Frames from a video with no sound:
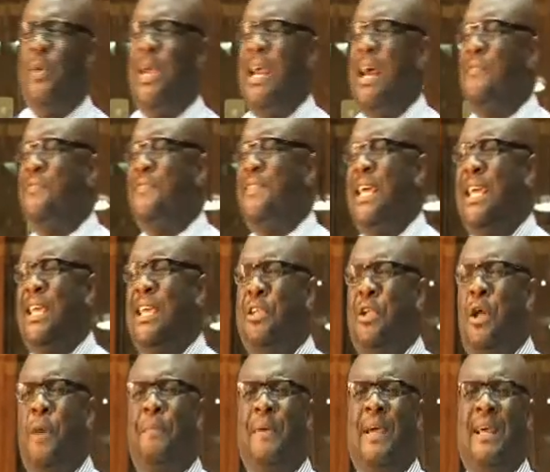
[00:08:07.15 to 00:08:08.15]
we have taken
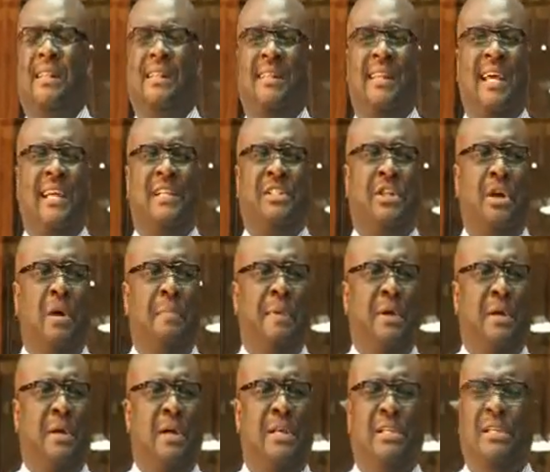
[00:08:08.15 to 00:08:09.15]
up a nature
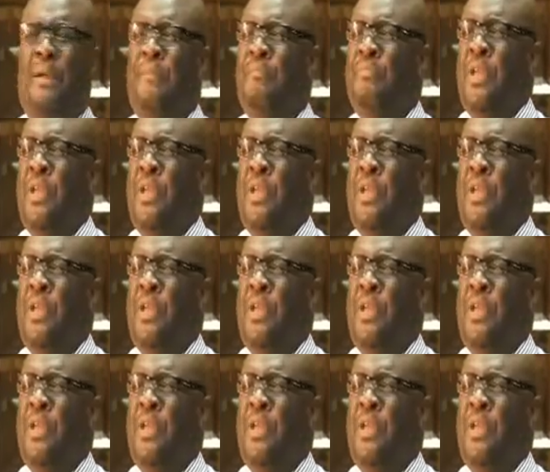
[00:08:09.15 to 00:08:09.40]
because